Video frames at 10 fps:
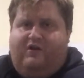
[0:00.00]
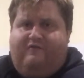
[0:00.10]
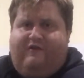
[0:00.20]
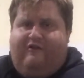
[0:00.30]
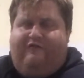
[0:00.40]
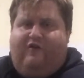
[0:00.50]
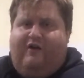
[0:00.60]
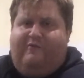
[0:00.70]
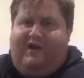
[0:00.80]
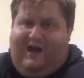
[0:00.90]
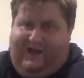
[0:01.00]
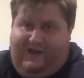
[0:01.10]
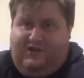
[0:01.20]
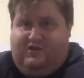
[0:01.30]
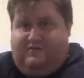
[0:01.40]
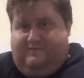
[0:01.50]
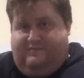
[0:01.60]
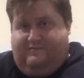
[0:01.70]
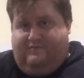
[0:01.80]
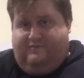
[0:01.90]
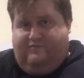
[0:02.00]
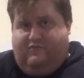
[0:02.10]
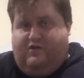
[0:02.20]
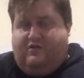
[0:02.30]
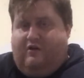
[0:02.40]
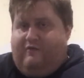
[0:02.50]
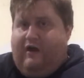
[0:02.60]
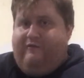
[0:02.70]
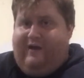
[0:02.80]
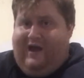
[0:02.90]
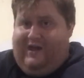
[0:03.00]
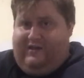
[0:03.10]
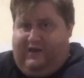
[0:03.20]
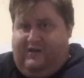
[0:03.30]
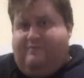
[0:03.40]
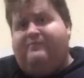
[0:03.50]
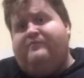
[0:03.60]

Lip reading: verify my age, because I'm over 18,